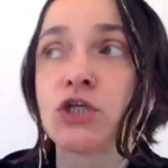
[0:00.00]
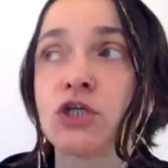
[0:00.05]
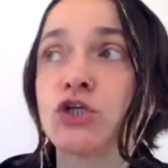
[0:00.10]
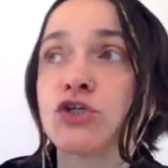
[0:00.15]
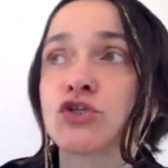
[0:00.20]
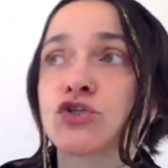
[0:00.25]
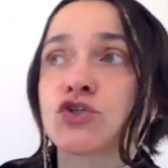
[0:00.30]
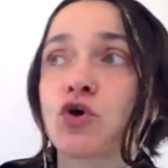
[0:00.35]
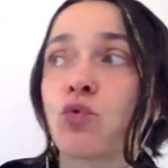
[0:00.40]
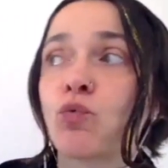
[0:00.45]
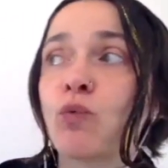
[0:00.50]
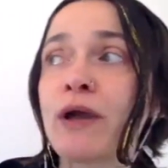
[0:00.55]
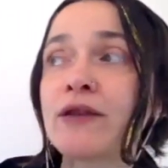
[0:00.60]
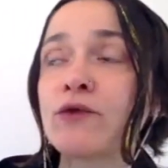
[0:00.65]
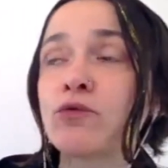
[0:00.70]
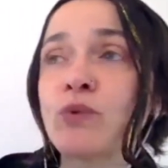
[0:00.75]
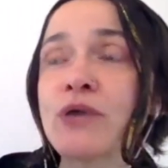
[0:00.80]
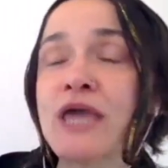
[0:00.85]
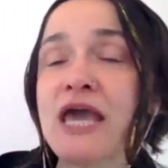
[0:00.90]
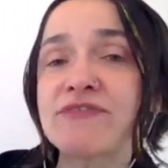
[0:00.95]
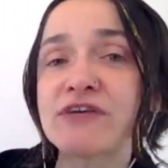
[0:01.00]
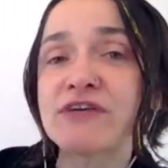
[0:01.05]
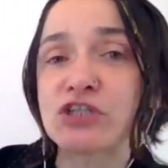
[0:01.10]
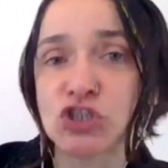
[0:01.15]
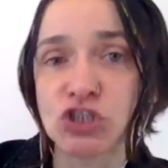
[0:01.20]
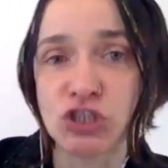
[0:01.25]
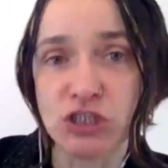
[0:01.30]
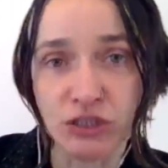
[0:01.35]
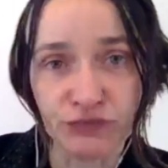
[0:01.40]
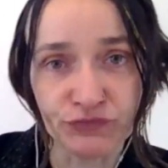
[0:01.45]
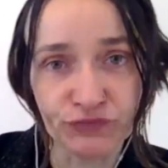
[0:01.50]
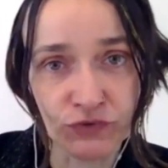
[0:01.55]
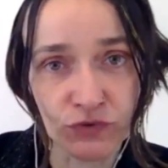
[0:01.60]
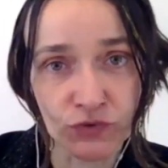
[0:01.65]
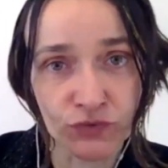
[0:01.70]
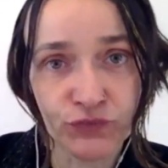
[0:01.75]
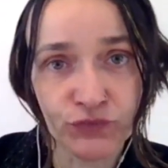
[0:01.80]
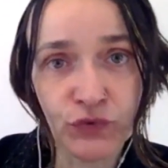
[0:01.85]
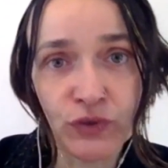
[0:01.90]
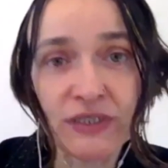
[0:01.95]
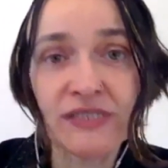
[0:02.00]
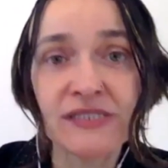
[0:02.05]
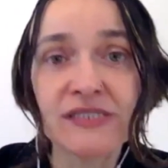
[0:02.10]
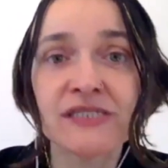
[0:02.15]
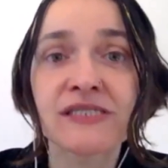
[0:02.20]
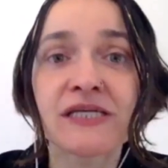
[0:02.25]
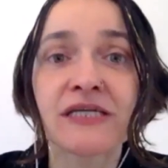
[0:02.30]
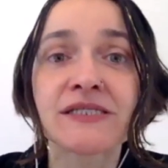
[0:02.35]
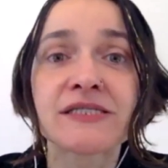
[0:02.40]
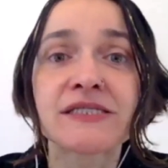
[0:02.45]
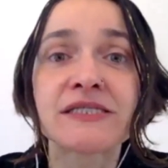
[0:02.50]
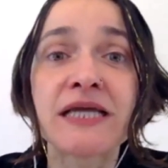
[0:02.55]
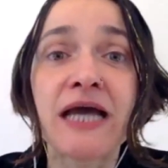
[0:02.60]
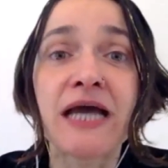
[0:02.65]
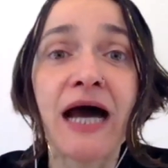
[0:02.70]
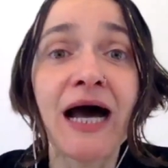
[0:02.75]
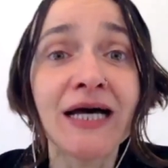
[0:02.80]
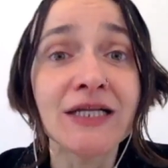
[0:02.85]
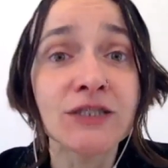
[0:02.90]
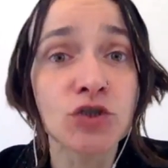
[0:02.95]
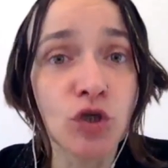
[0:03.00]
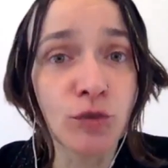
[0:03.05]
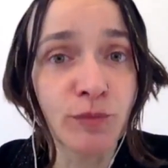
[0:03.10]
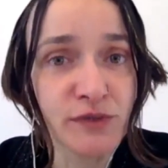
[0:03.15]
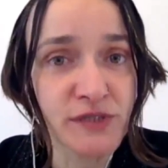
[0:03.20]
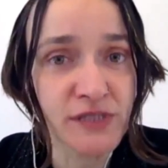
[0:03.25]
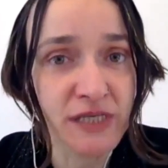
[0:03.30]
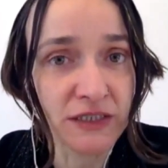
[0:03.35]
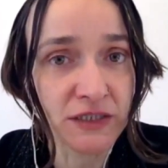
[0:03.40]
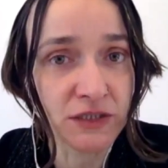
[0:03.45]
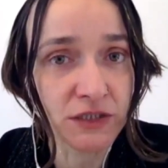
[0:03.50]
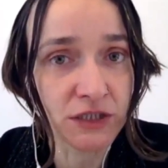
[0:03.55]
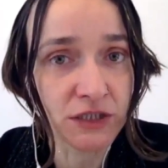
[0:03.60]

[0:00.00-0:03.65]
So when we have a shift, for instance, the anthropocentric